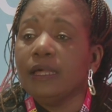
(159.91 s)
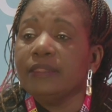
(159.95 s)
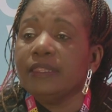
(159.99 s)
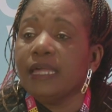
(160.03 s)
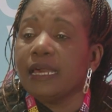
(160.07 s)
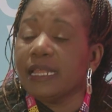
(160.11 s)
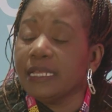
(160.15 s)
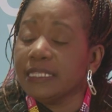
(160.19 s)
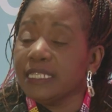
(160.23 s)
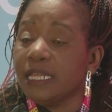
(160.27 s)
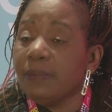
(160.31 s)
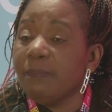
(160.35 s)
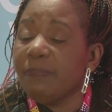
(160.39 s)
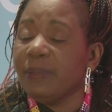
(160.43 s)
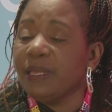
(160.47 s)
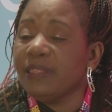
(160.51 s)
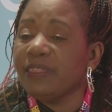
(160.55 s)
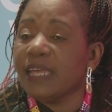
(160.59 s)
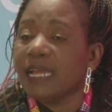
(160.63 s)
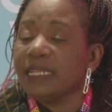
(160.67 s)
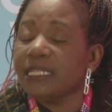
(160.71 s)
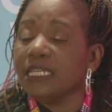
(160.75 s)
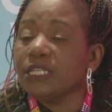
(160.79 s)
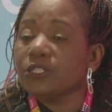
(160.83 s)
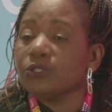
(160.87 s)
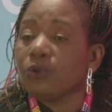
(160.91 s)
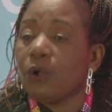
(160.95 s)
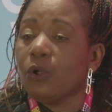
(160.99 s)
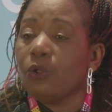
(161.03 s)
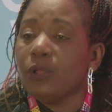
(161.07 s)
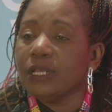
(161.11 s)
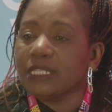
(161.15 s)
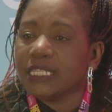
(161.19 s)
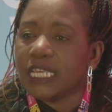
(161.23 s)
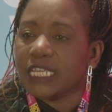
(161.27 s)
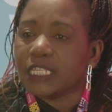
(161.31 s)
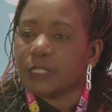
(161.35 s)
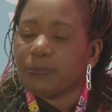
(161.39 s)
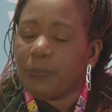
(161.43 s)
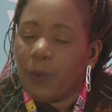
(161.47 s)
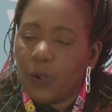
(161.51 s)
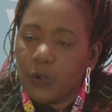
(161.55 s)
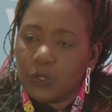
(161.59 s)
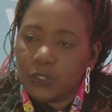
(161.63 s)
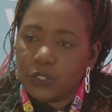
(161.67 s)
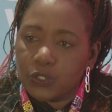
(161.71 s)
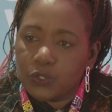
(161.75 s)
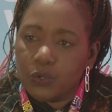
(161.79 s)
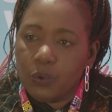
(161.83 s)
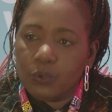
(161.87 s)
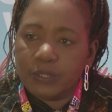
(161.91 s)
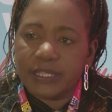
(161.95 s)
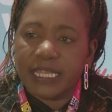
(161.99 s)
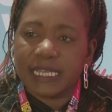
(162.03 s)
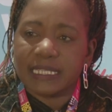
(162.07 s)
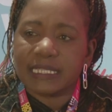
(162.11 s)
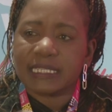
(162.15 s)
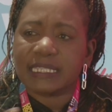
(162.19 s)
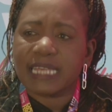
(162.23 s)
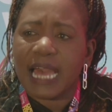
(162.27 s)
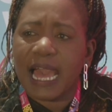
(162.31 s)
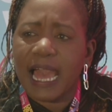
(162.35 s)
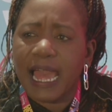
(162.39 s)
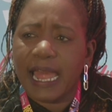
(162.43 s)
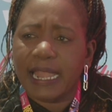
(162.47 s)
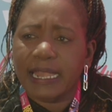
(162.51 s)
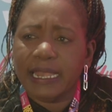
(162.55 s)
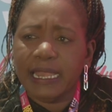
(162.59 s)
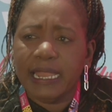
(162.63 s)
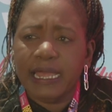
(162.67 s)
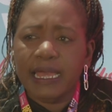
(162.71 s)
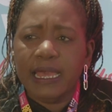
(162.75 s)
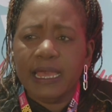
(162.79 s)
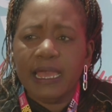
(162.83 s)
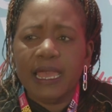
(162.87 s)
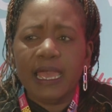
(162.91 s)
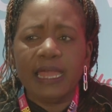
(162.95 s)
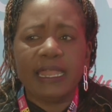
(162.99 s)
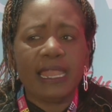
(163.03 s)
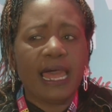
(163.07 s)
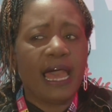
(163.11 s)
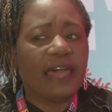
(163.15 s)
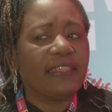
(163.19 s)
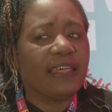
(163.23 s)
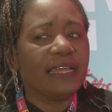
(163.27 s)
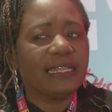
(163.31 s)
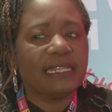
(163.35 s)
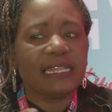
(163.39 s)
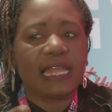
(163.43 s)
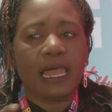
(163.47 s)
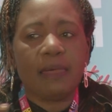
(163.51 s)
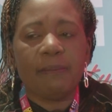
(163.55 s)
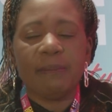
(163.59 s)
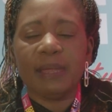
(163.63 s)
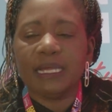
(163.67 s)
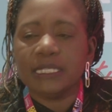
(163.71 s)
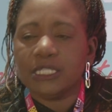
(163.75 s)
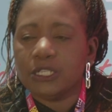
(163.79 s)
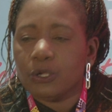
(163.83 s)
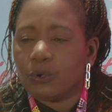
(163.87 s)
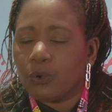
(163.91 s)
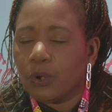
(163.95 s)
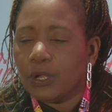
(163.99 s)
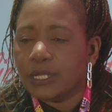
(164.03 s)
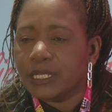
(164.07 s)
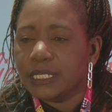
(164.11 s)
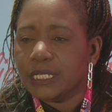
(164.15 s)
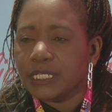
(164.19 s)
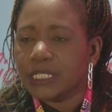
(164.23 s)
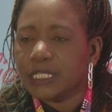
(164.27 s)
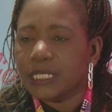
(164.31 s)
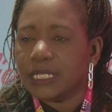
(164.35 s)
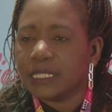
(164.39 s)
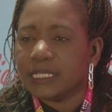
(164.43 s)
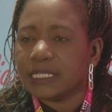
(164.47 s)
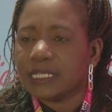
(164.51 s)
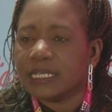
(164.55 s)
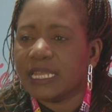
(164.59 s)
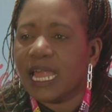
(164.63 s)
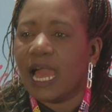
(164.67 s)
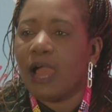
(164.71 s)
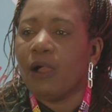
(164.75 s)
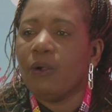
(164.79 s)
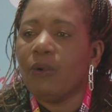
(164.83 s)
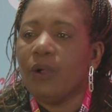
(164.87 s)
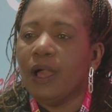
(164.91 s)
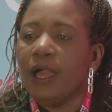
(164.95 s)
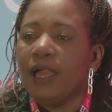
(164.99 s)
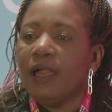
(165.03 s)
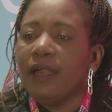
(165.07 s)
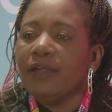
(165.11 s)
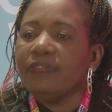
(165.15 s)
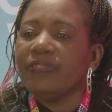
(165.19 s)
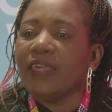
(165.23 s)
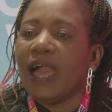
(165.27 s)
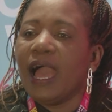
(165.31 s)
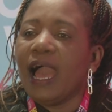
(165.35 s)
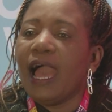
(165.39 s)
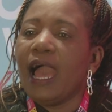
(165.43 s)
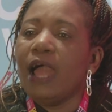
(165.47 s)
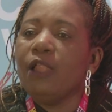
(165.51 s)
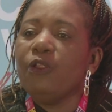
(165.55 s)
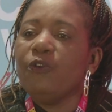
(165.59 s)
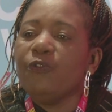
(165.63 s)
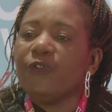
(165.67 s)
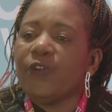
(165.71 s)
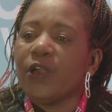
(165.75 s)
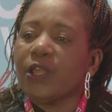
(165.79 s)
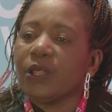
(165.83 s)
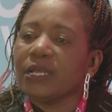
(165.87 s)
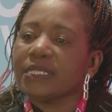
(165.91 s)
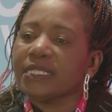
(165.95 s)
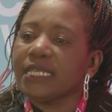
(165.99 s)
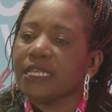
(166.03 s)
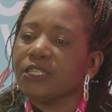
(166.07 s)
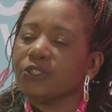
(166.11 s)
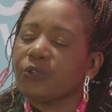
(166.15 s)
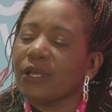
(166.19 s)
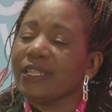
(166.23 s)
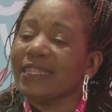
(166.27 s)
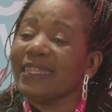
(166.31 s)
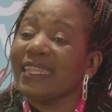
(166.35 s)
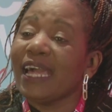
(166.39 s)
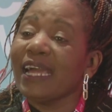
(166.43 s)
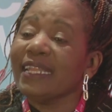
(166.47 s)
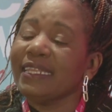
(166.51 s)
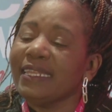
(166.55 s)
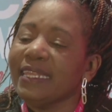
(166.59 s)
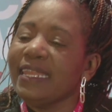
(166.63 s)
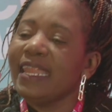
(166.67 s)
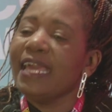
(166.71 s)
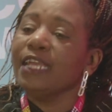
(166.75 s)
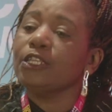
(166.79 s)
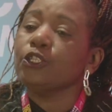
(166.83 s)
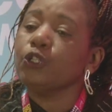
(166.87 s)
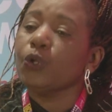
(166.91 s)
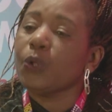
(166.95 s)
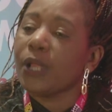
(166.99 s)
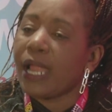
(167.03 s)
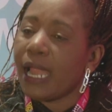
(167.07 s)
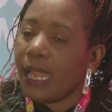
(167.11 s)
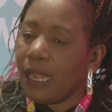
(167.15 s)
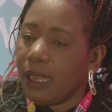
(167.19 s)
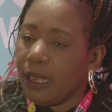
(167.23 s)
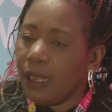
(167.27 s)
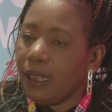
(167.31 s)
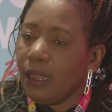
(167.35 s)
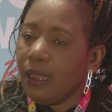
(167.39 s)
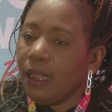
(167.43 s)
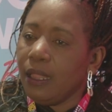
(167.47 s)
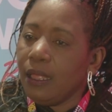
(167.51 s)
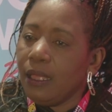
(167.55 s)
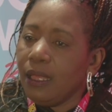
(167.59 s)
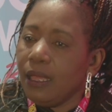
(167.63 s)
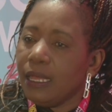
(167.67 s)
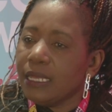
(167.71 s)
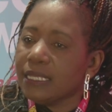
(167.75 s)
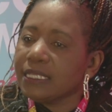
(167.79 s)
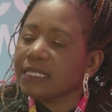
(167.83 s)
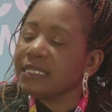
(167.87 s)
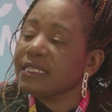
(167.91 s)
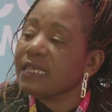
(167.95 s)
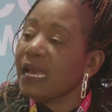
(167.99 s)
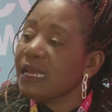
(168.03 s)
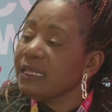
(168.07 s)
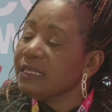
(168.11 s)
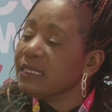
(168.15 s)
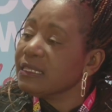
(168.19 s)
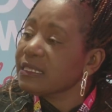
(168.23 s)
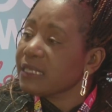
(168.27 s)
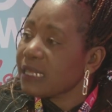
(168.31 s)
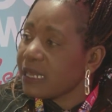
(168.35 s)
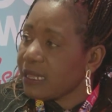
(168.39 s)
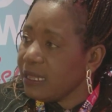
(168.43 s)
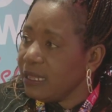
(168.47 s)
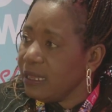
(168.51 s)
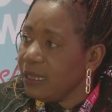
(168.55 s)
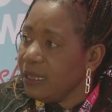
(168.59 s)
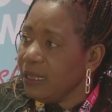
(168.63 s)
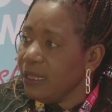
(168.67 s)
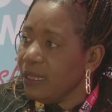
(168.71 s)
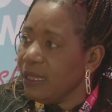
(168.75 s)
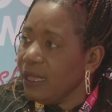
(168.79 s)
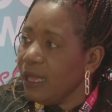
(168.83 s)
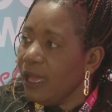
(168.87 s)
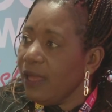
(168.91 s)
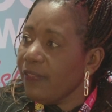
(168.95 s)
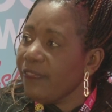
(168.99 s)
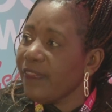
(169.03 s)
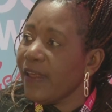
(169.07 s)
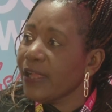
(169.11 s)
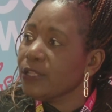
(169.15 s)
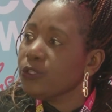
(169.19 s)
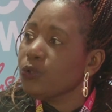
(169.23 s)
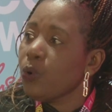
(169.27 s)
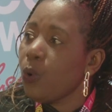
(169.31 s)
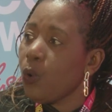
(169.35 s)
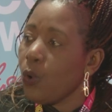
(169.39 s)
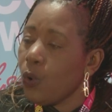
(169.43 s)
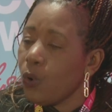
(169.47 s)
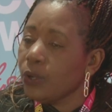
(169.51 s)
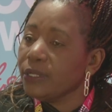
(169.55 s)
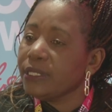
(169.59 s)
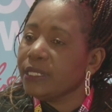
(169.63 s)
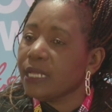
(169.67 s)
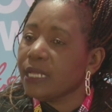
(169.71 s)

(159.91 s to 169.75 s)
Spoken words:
The reason being that it's always exposed to the sun and other climatic conditions. Now, the aloe ferox has got that natural sunscreen that would